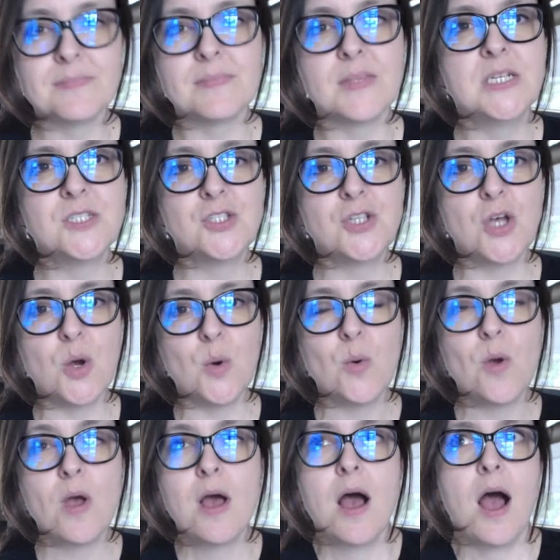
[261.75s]
So
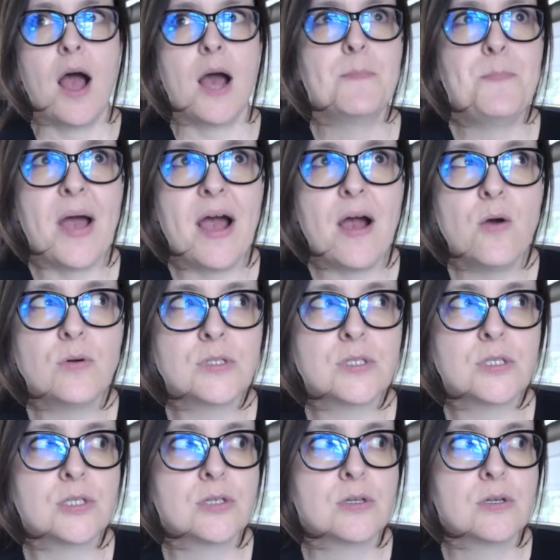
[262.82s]

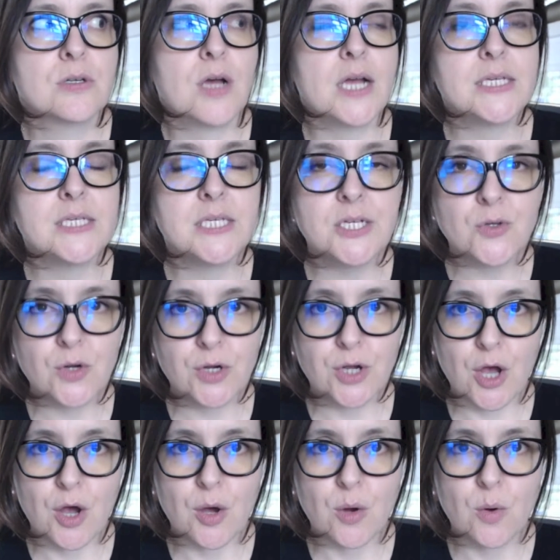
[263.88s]
about a year
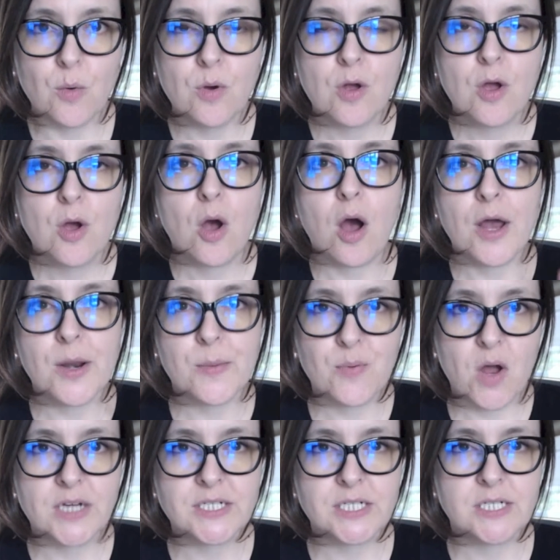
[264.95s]
ago, on a
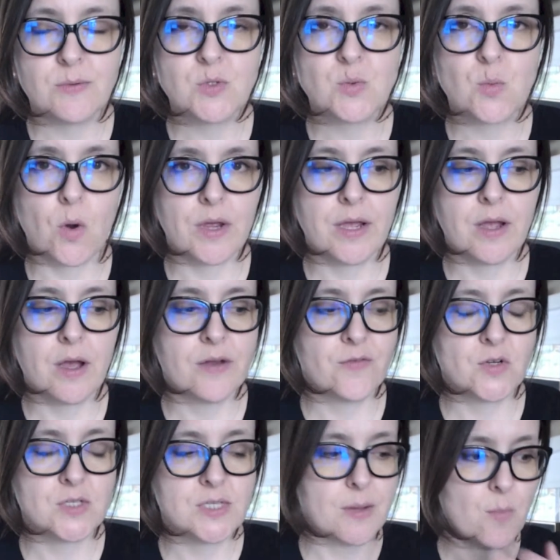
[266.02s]
project I was working on
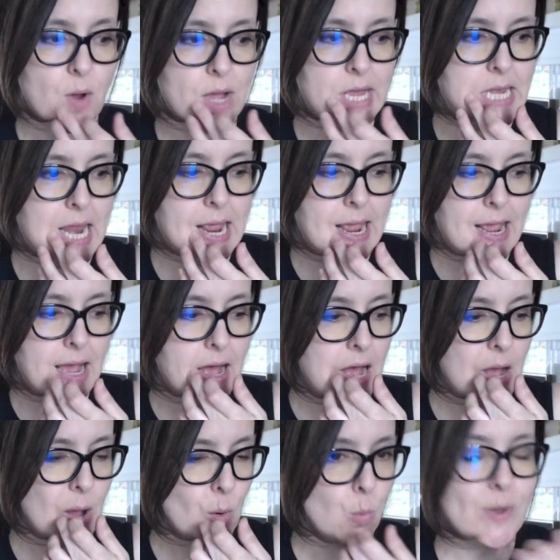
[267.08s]
for someone,
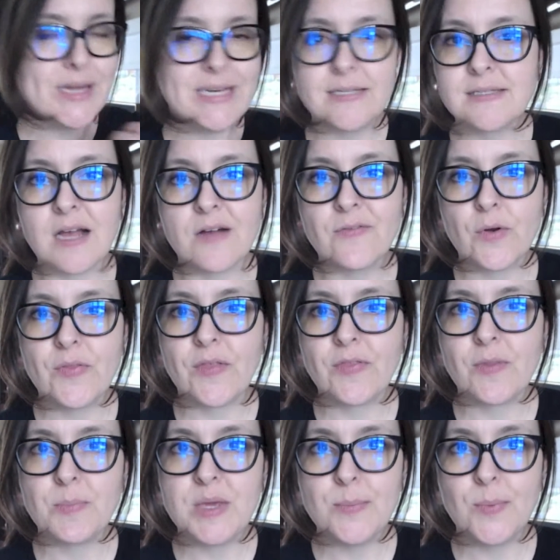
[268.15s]
we discovered that the
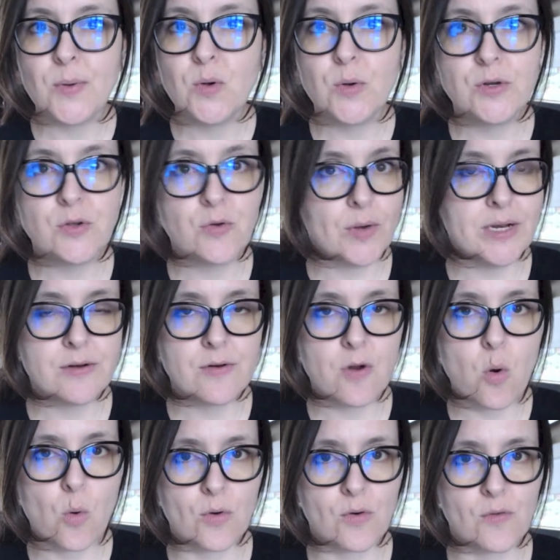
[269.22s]
people who had created our
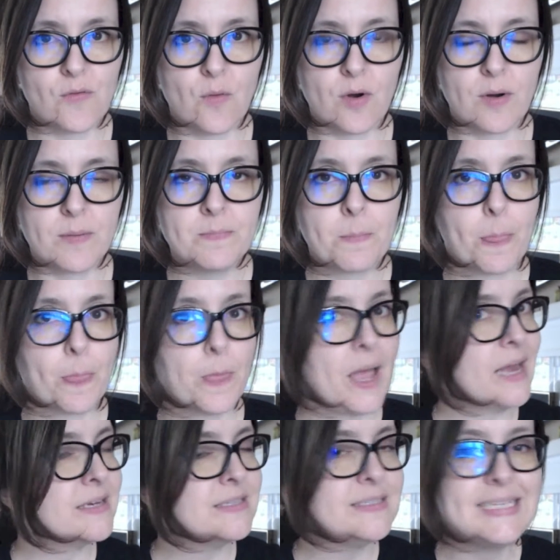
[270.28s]
order form
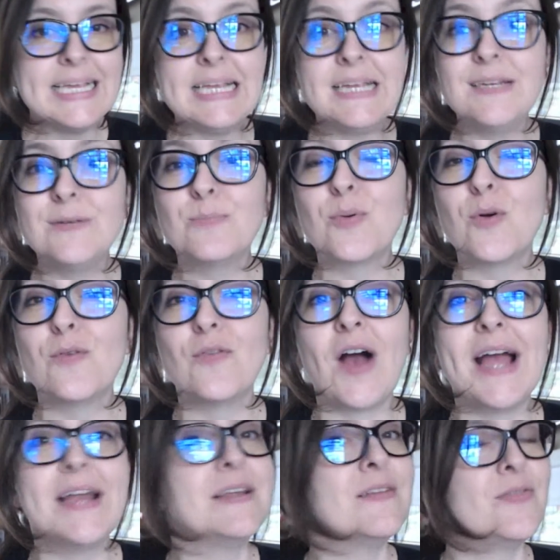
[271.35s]
had indeed
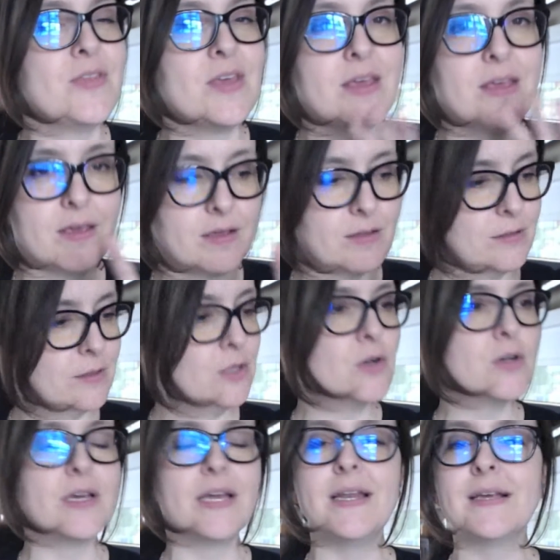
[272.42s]
provided the
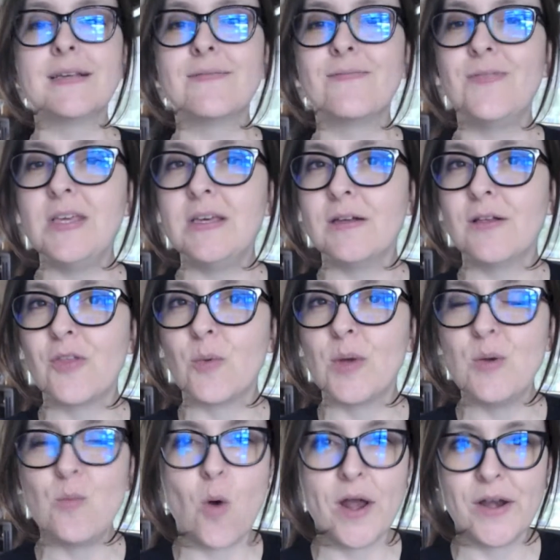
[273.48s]
look and feel that
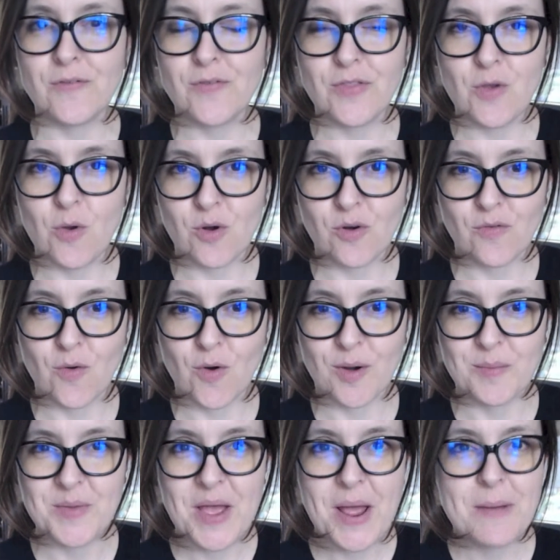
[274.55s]
we wanted for the order
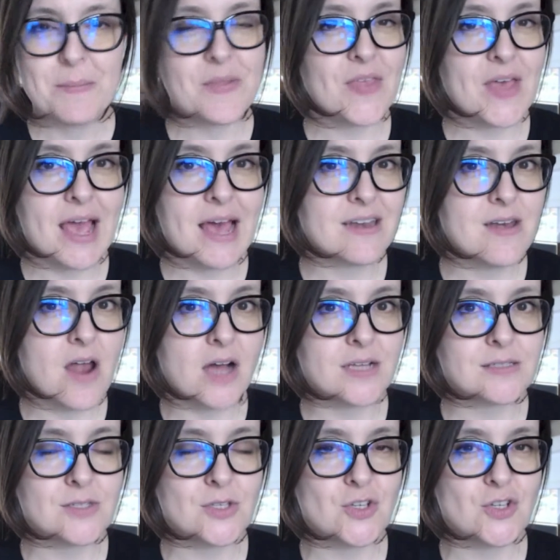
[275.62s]
form, but they had
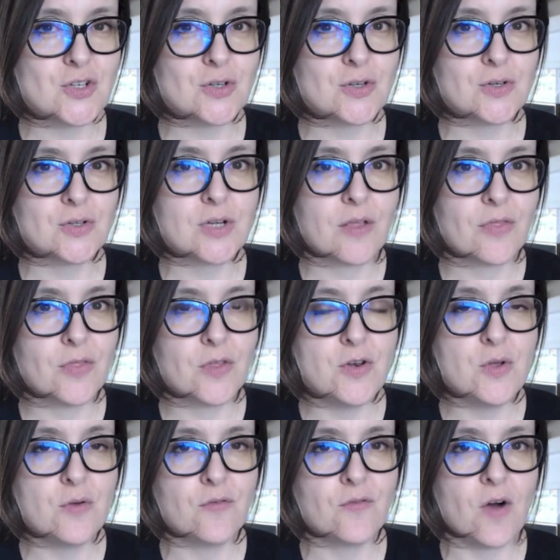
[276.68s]
not secured the
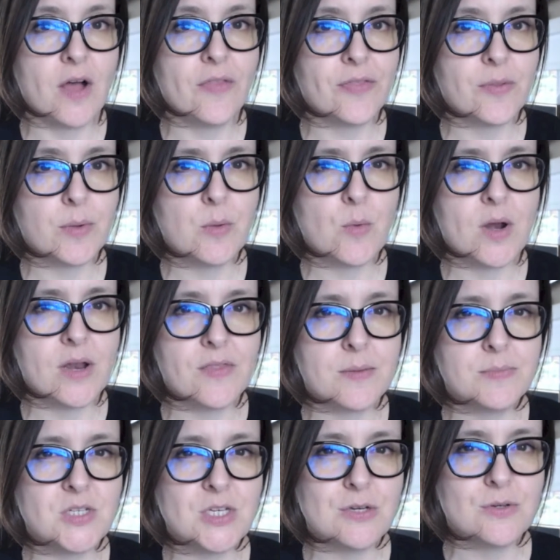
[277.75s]
new font that we wanted them
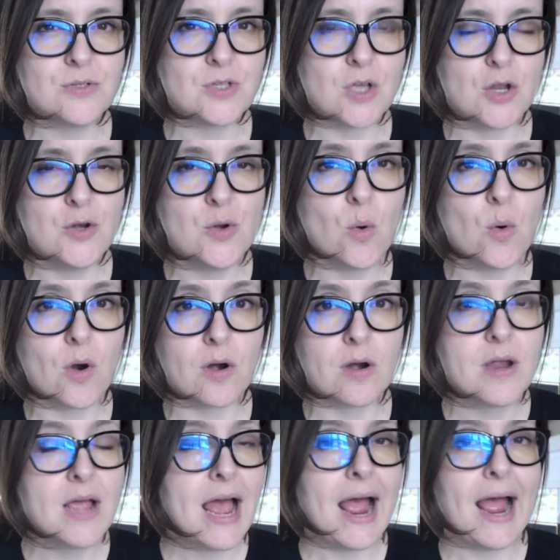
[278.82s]
to use,
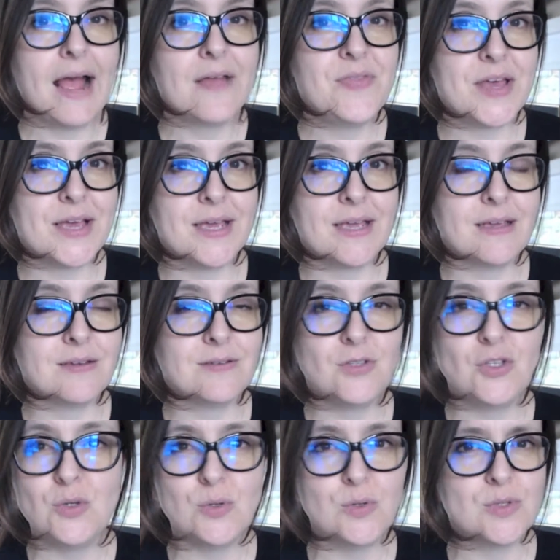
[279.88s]
nor had they
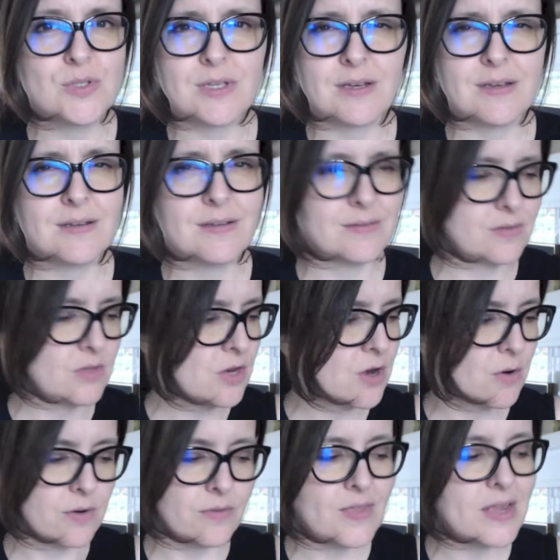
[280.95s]
used, they
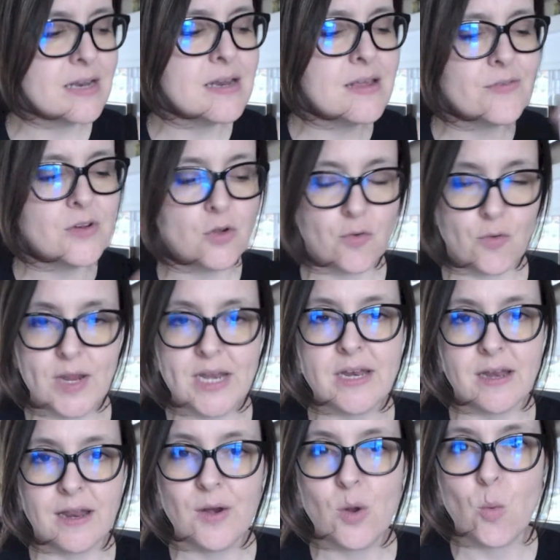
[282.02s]
didn't even create
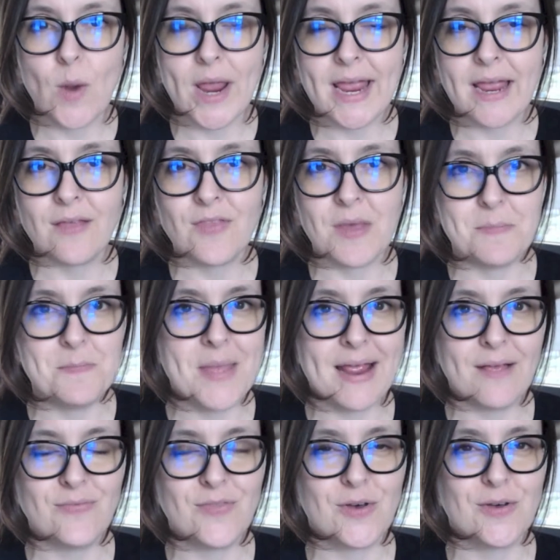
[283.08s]
it in a way that made